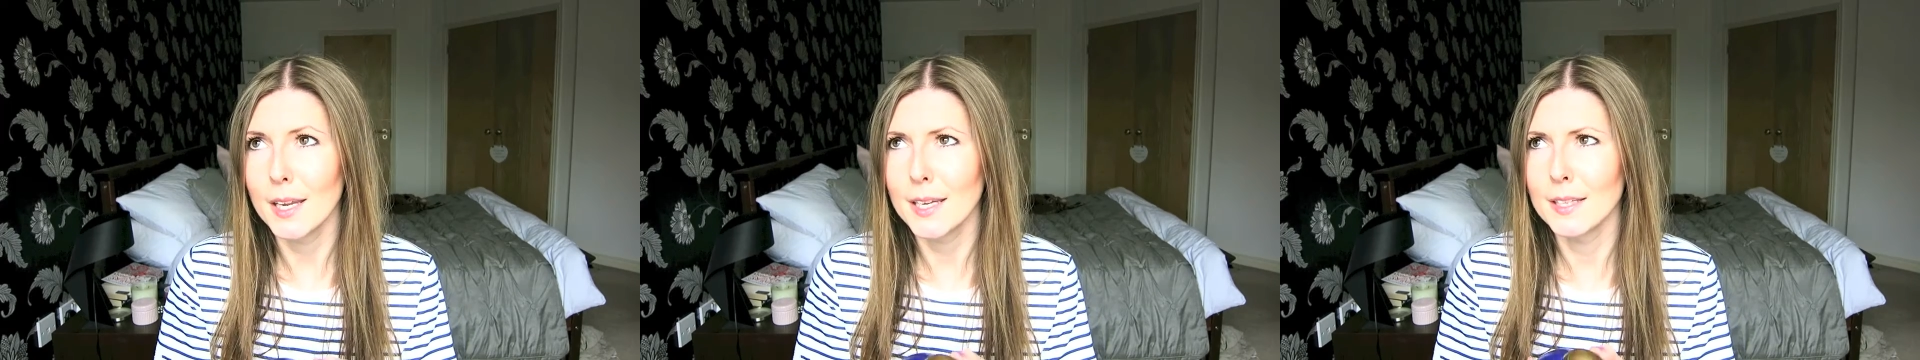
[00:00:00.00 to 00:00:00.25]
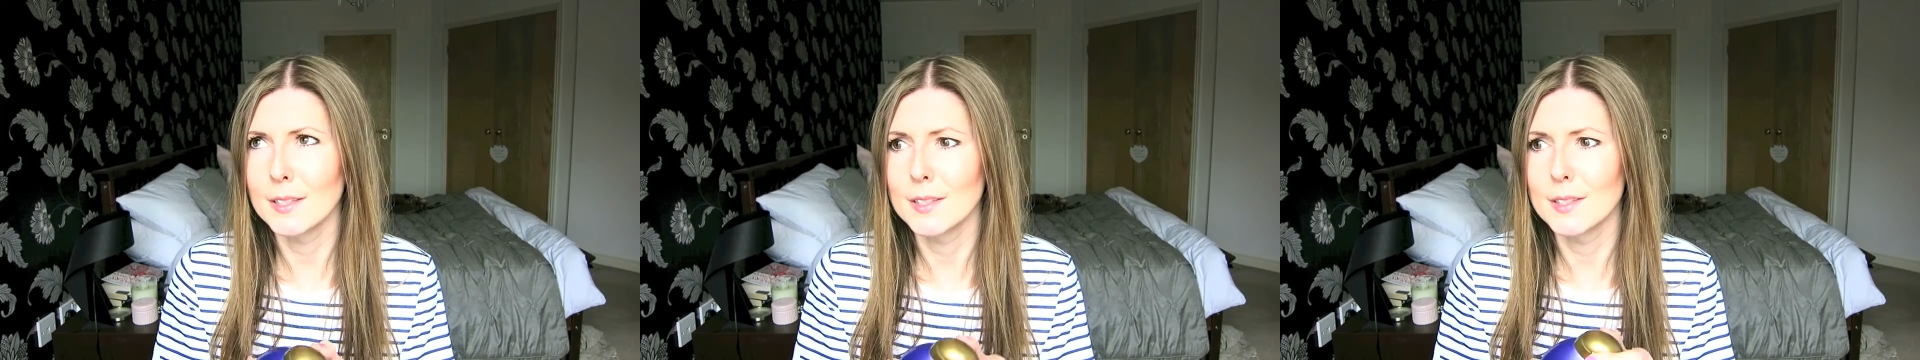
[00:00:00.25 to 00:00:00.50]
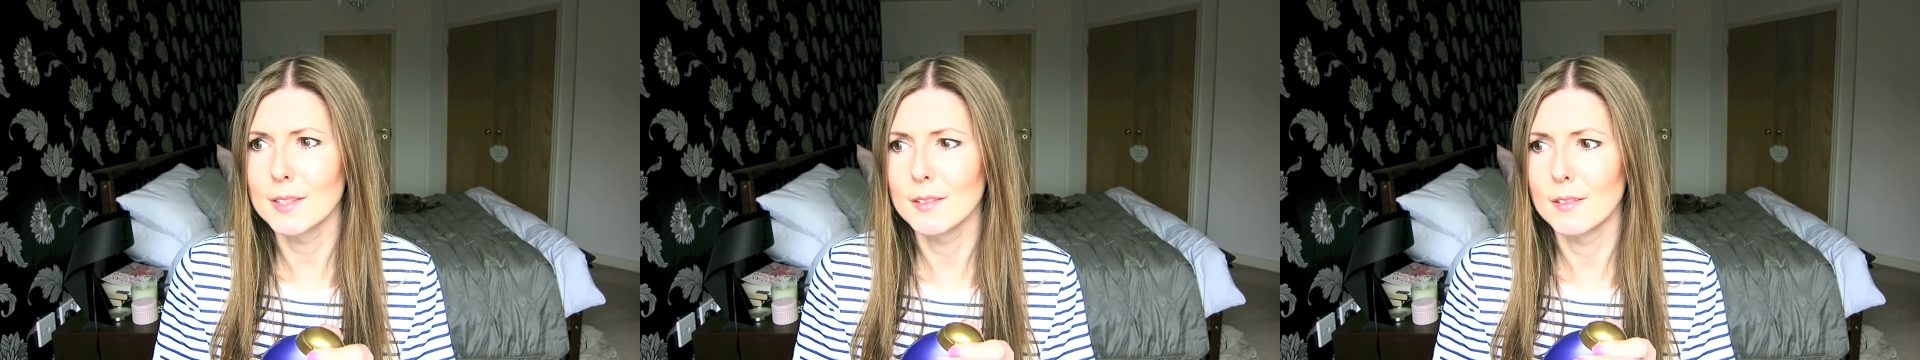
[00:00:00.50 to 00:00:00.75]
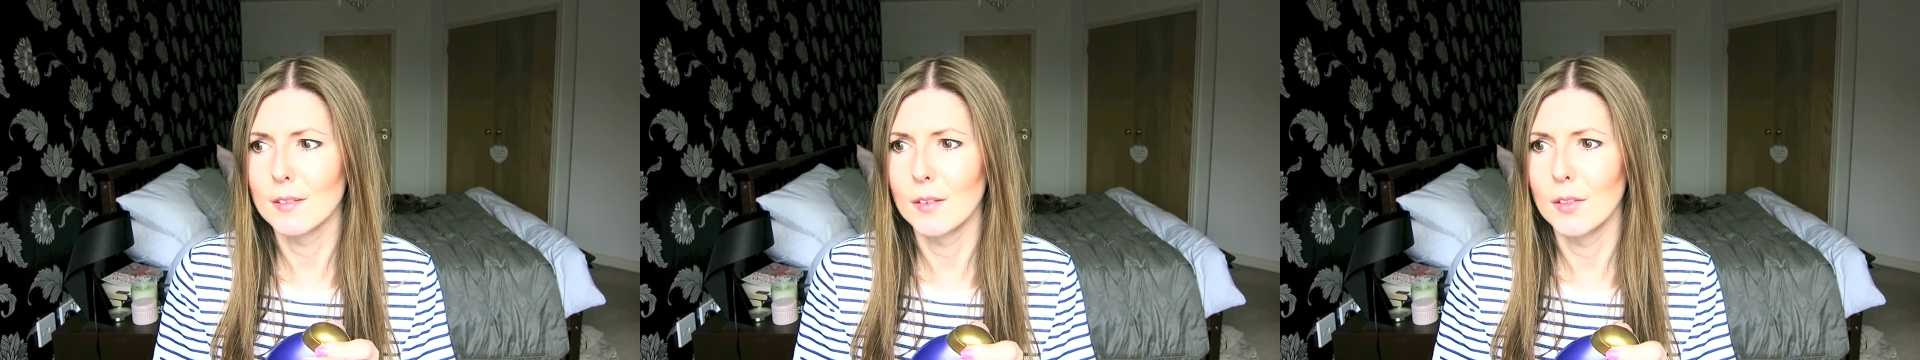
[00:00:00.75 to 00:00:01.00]
is
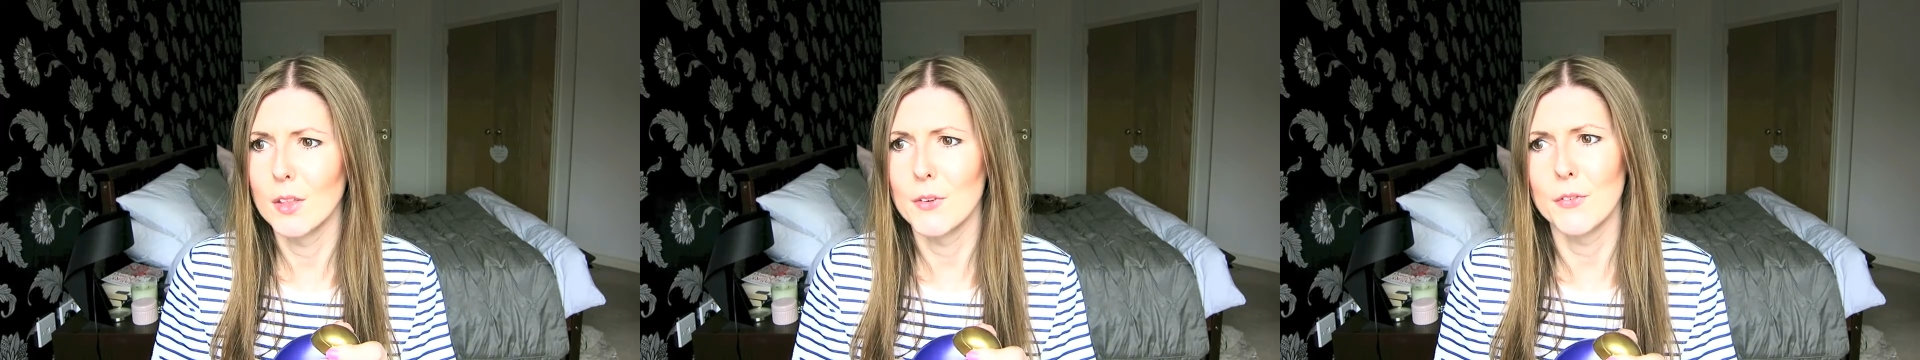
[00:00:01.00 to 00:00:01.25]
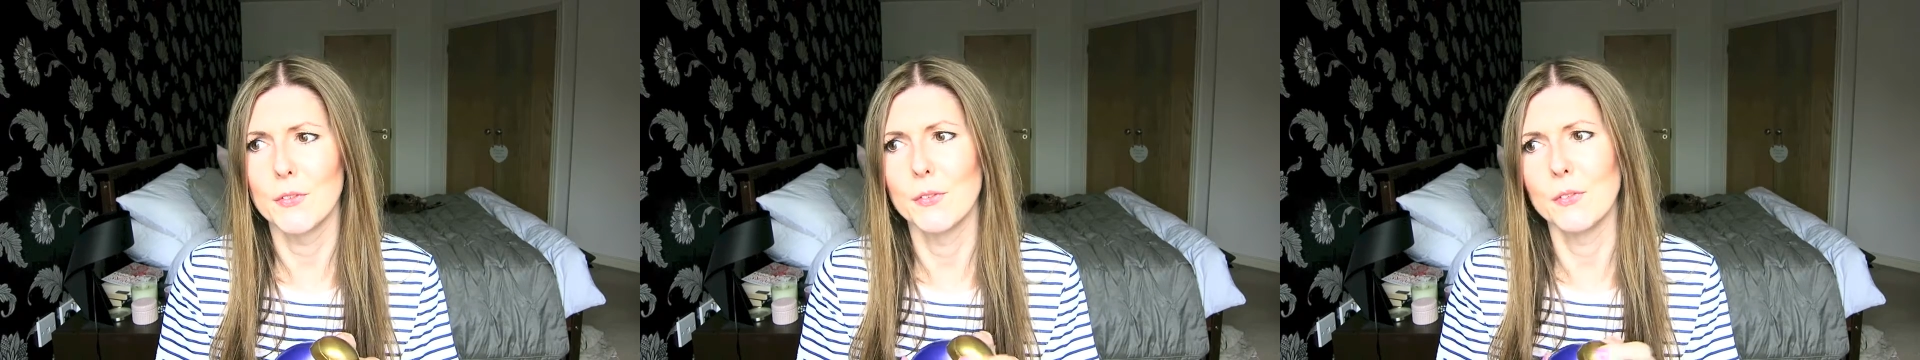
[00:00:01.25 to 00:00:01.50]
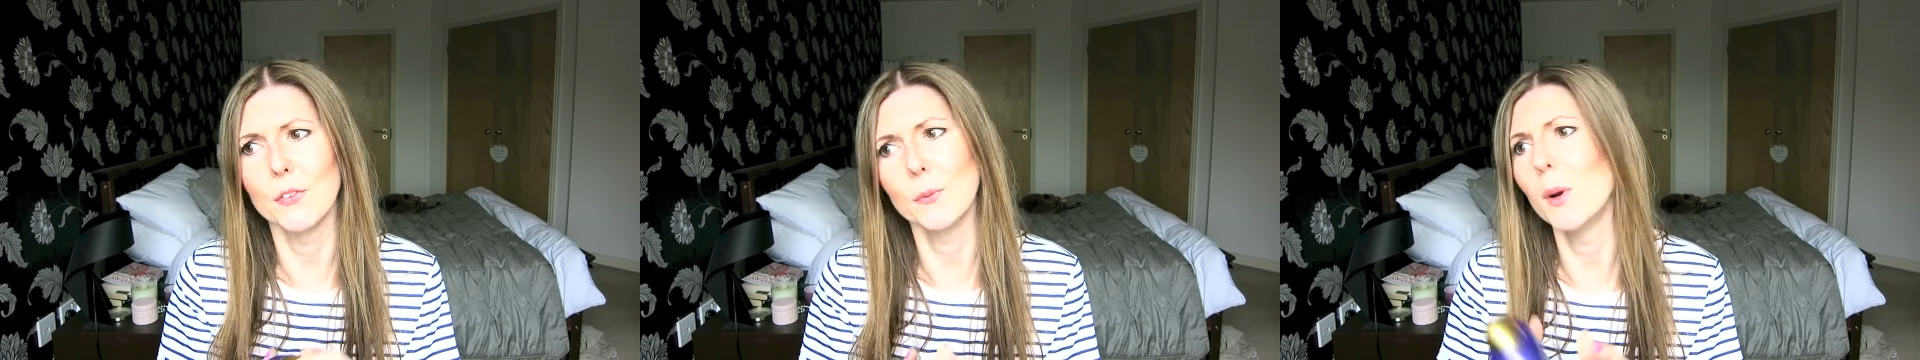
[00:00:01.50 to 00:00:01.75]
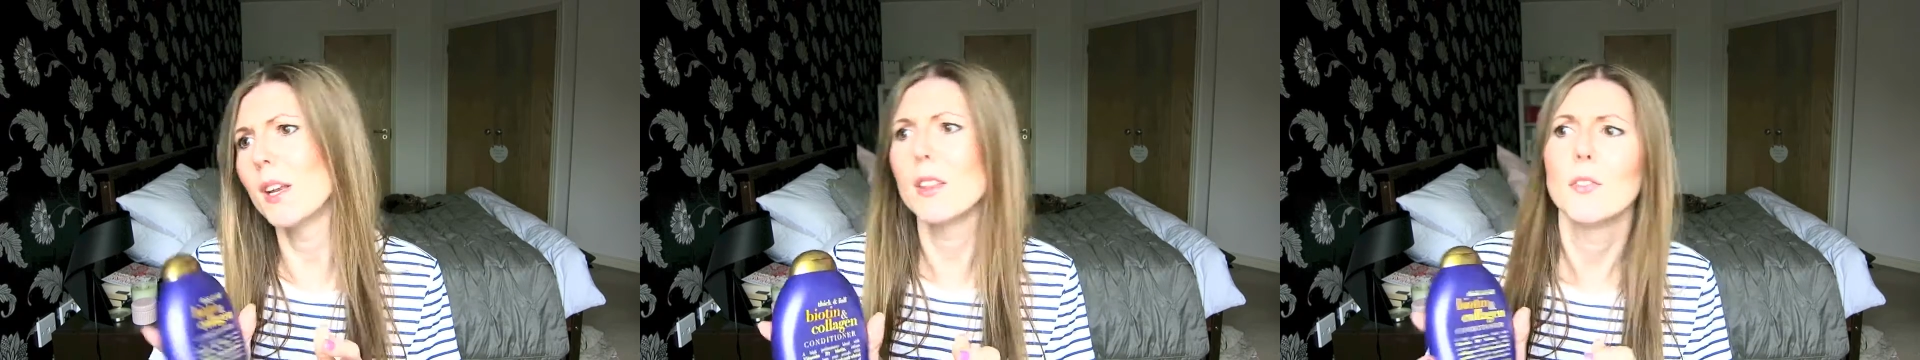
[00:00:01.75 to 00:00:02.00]
the
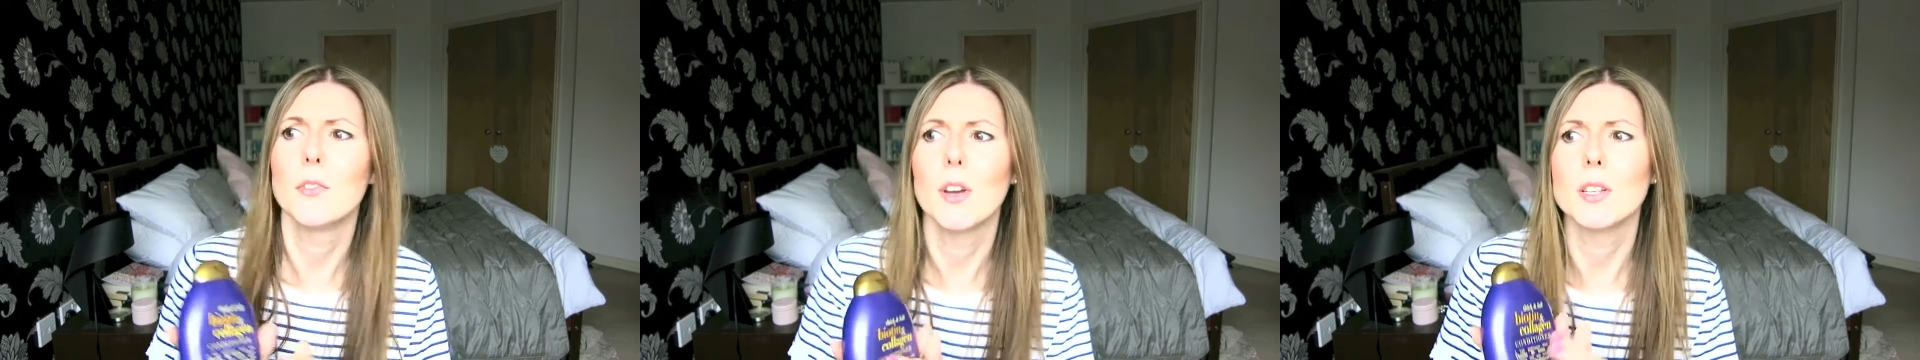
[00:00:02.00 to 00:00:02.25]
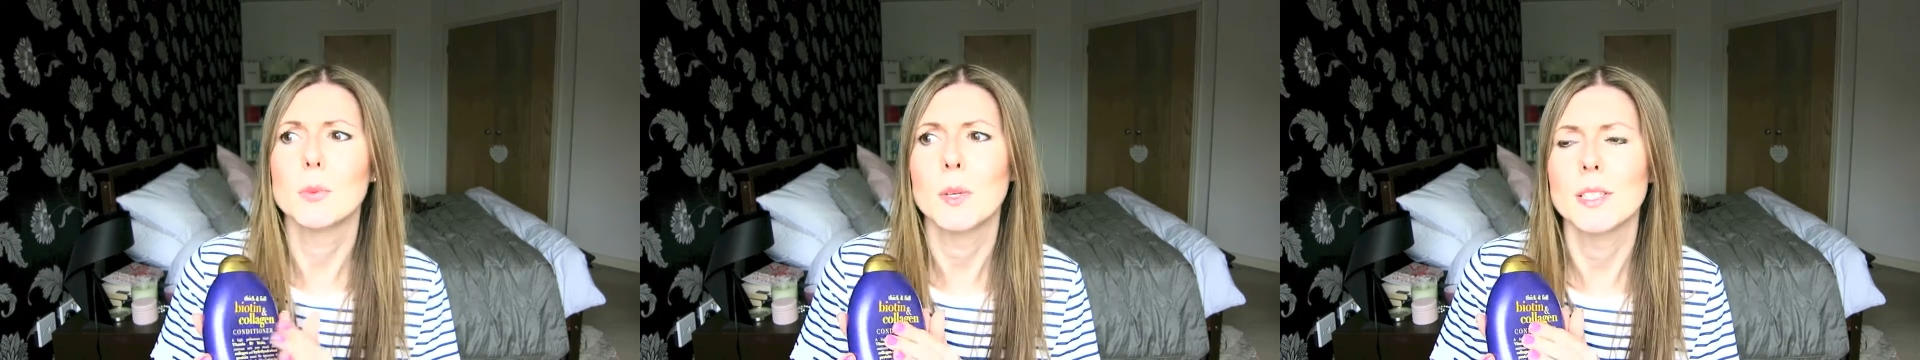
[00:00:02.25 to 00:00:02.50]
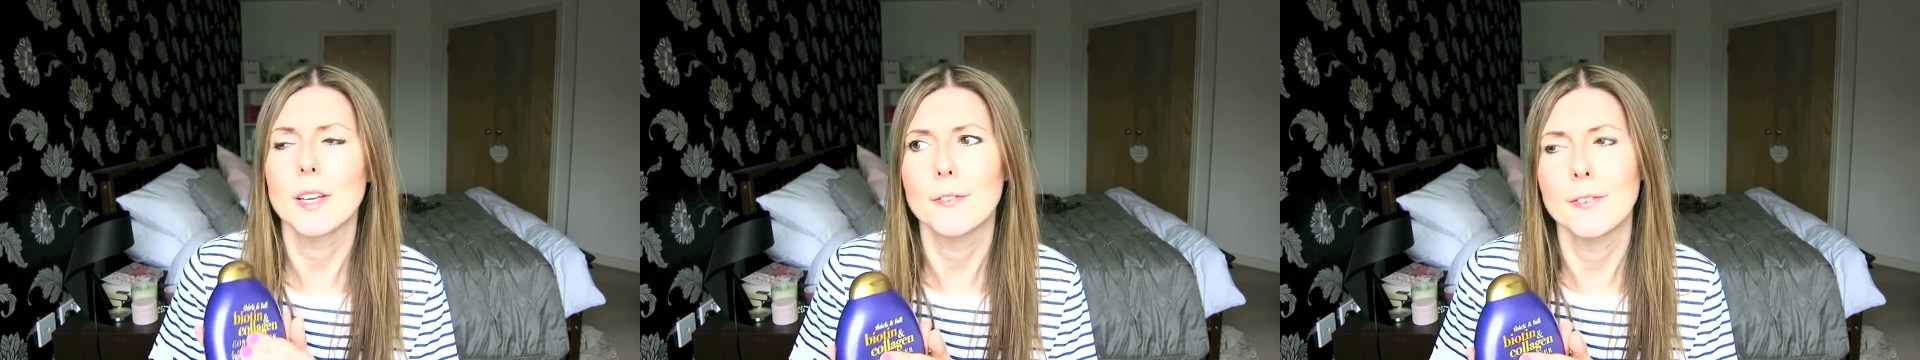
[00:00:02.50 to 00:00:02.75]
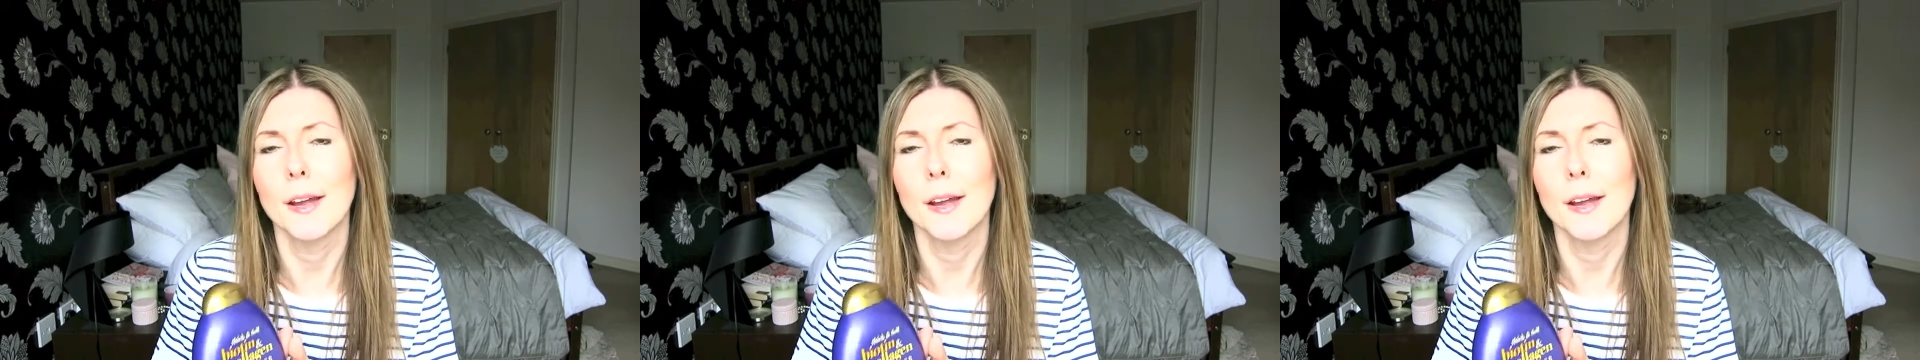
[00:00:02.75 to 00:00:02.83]
one of the first ones I